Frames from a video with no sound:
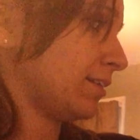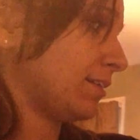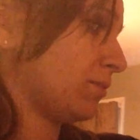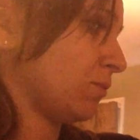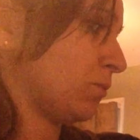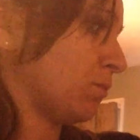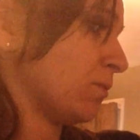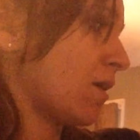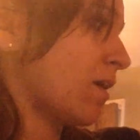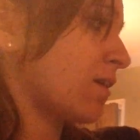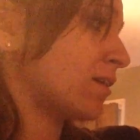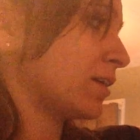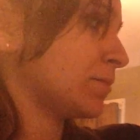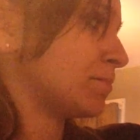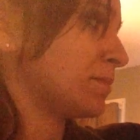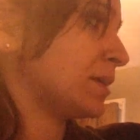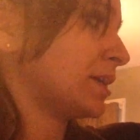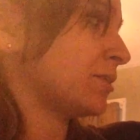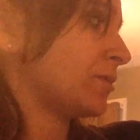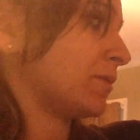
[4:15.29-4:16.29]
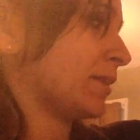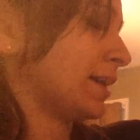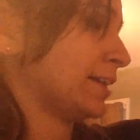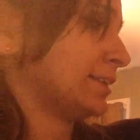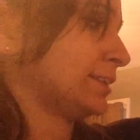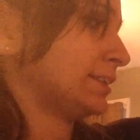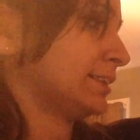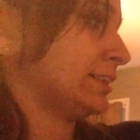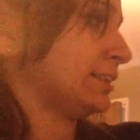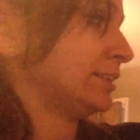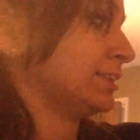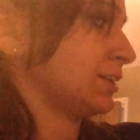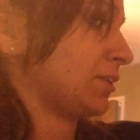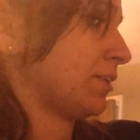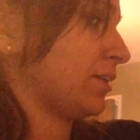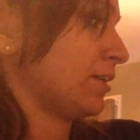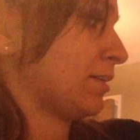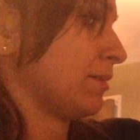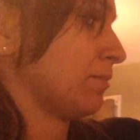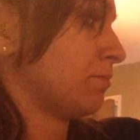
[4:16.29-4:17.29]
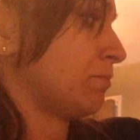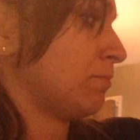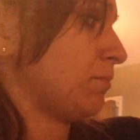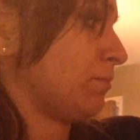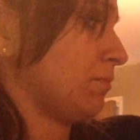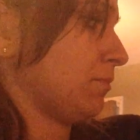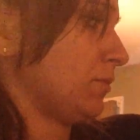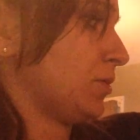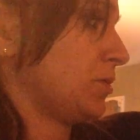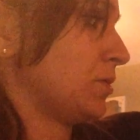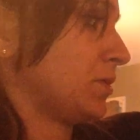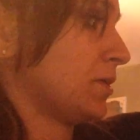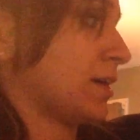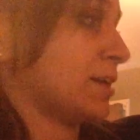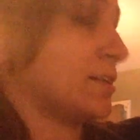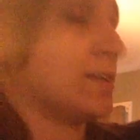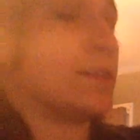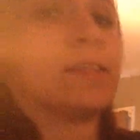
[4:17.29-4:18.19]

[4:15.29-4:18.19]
wrong amino acids are going to hook onto